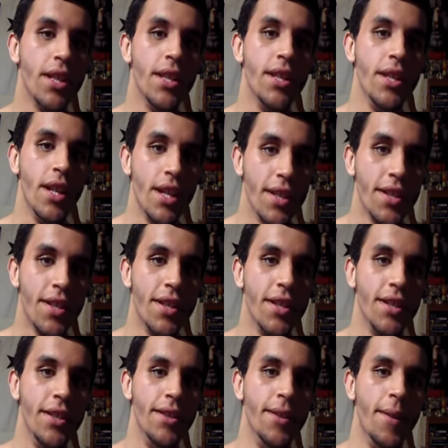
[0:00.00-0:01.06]
Yes,
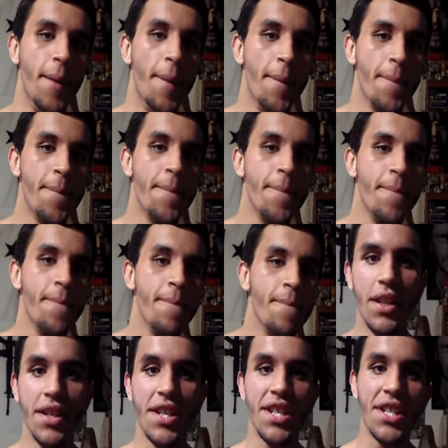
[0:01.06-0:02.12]
indeed.
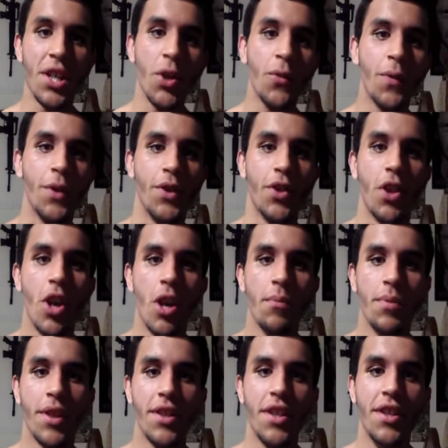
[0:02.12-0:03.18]
It is selfish
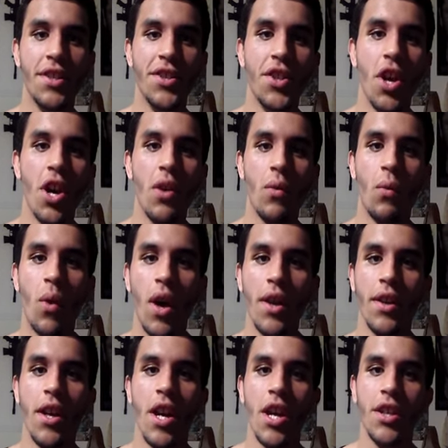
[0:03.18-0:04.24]
because he does not
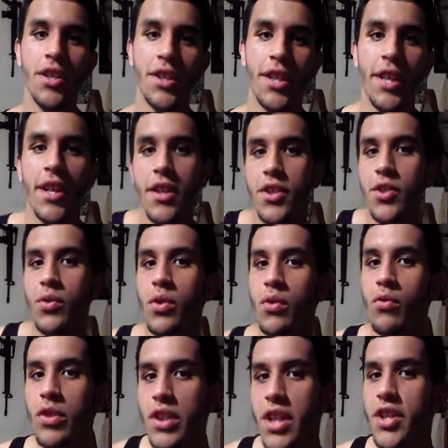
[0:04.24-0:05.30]
want to get into a
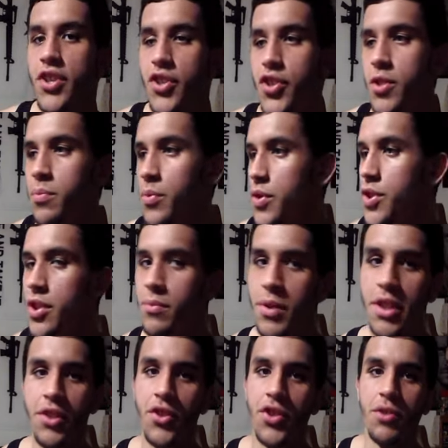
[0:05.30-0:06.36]
relationship with
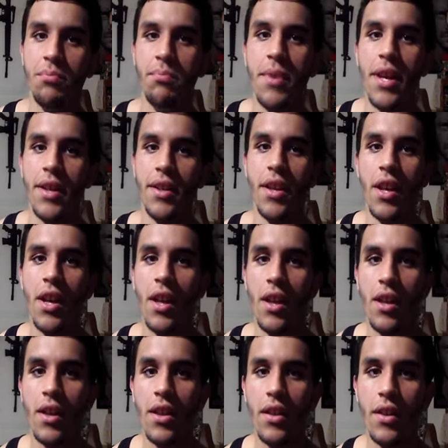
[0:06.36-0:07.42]
someone he just met,
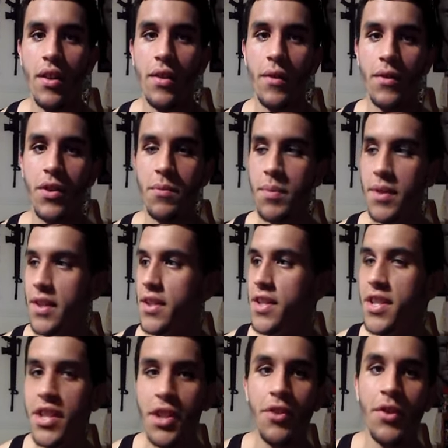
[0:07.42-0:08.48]
to be a
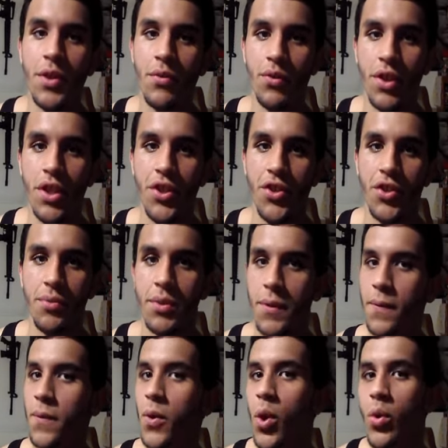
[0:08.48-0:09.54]
serious relationship, to
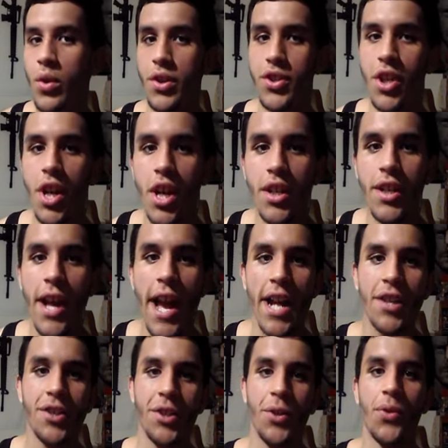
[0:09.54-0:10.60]
flourish, to
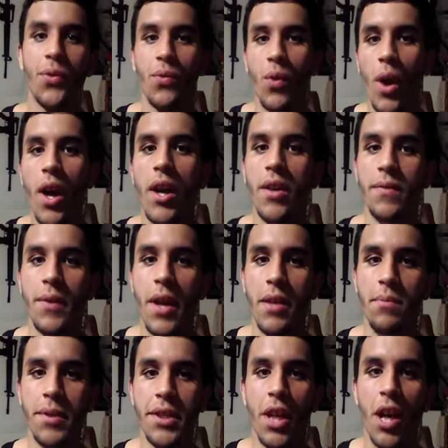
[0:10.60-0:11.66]
actually thrive
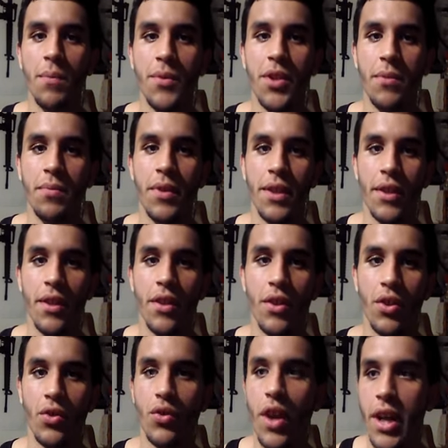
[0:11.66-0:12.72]
and become something
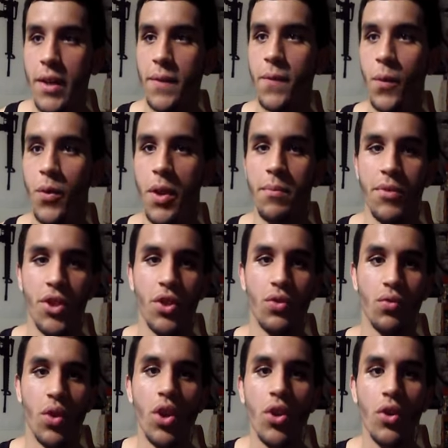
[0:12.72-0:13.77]
great, for them to
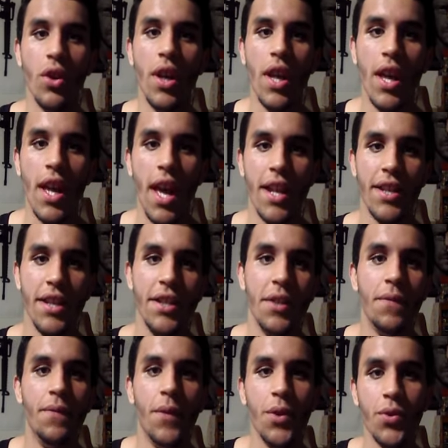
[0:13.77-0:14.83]
grow as
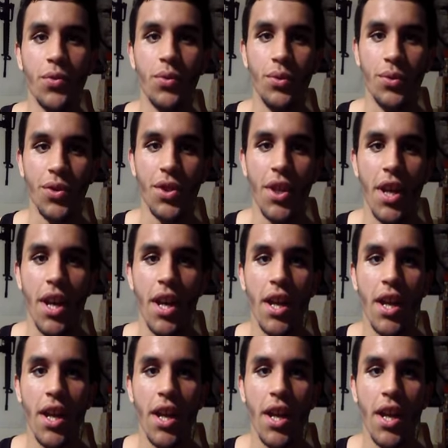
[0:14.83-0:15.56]
individuals.